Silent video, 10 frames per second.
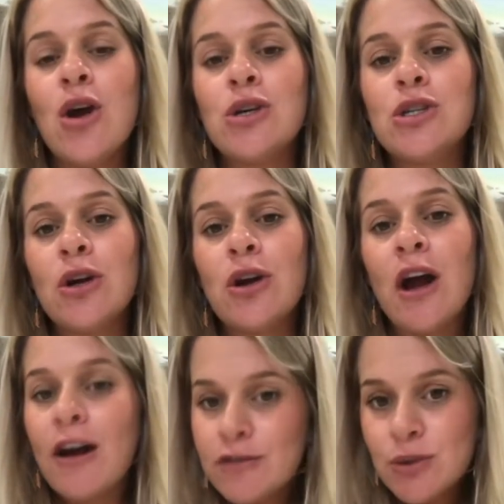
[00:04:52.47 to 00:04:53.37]
So
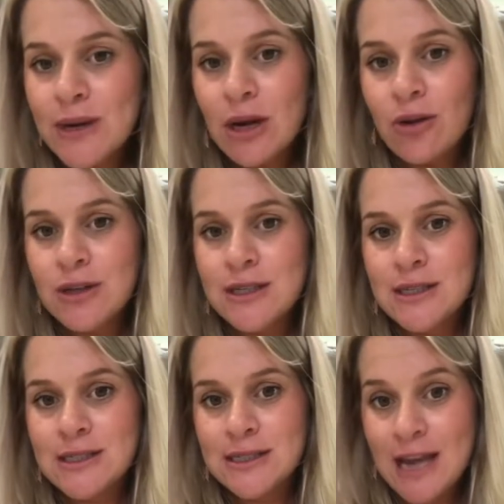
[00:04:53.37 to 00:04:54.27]
after we got the
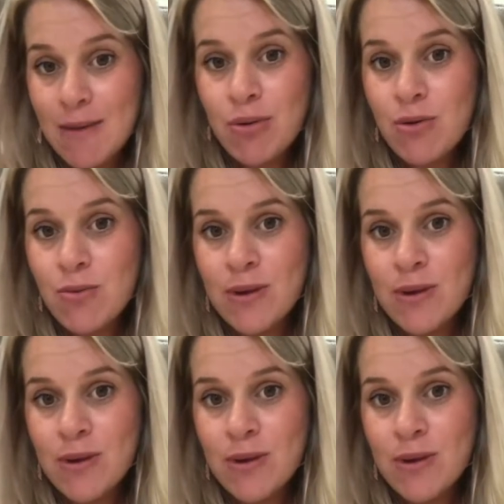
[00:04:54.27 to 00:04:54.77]
sample,